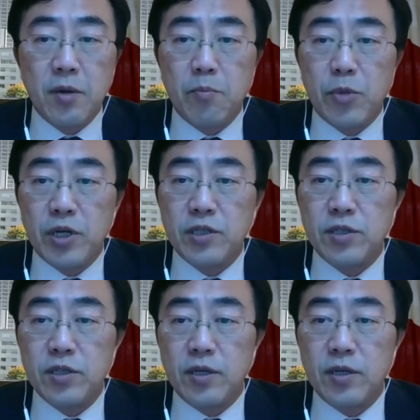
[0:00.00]
but it
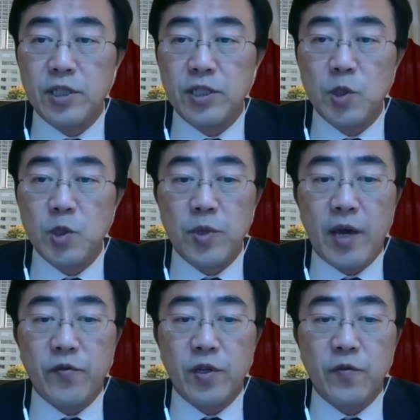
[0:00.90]
seems to me
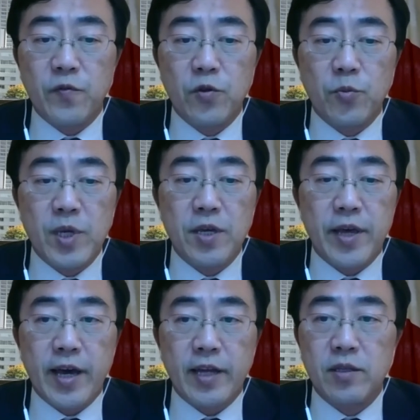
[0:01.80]
evident to me
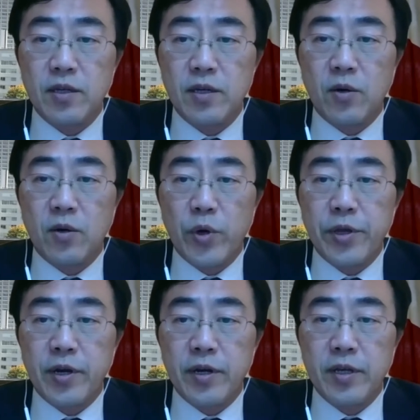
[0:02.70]
that
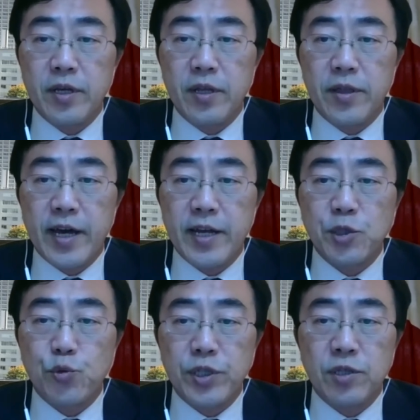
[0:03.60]
whether that is
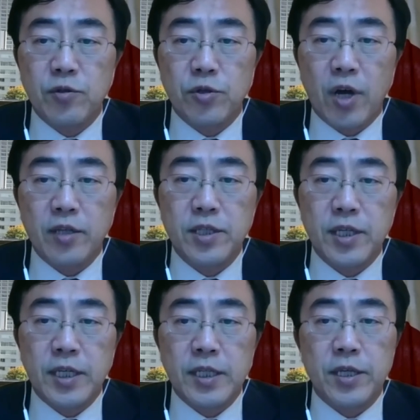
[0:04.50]
written or not
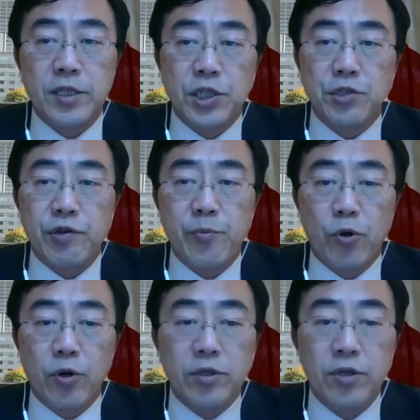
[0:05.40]
in the GG
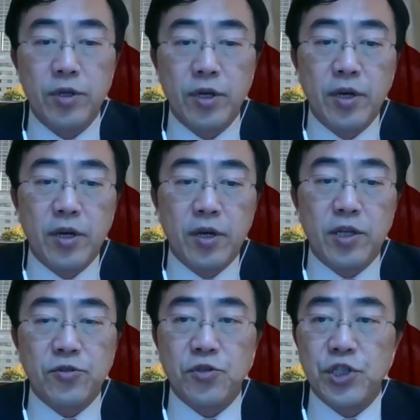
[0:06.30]
report
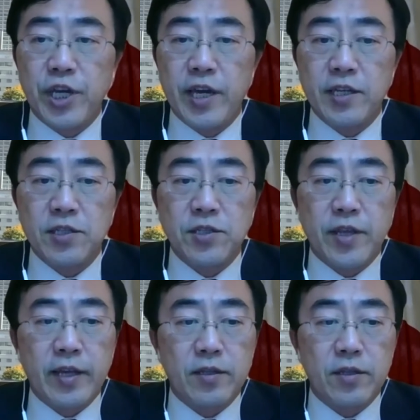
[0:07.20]
doesn't change
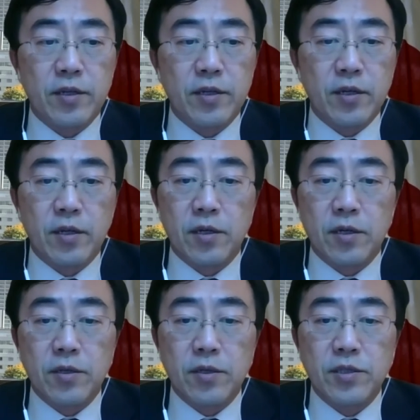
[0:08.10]
that
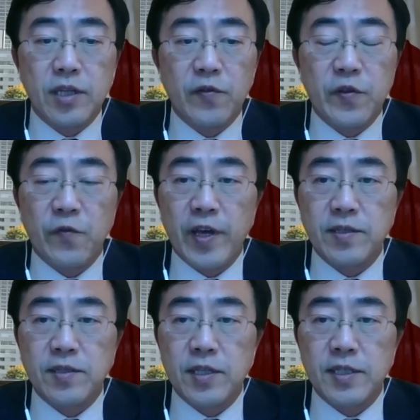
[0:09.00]

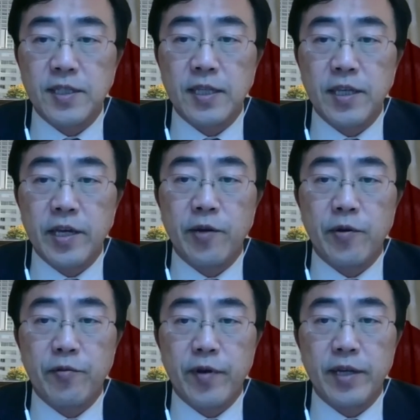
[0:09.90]
self-defense is an
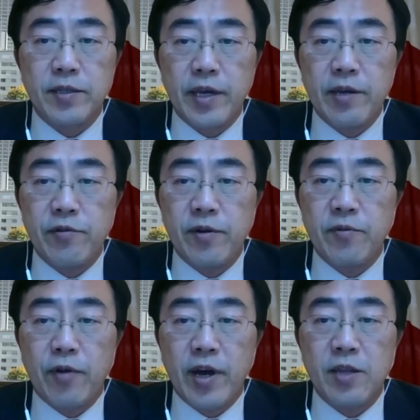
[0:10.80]
inherent right. Inherent
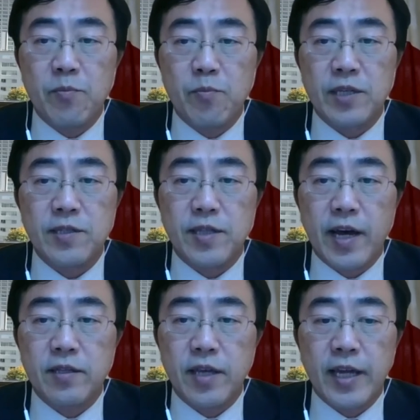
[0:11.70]
right means
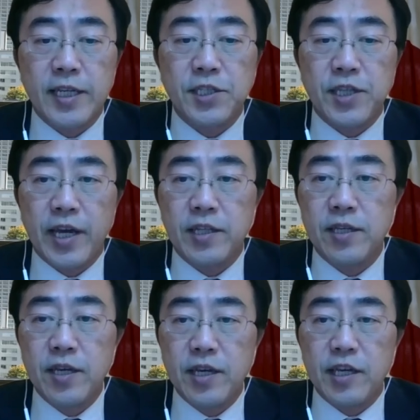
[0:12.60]
that any state
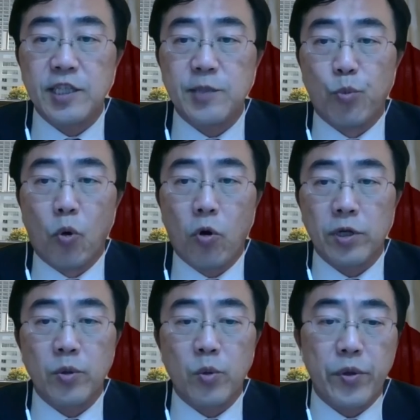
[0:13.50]
is
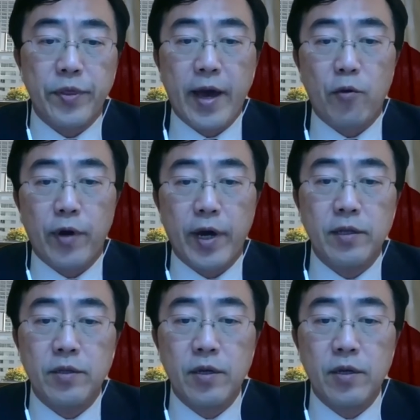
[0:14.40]
born with that right.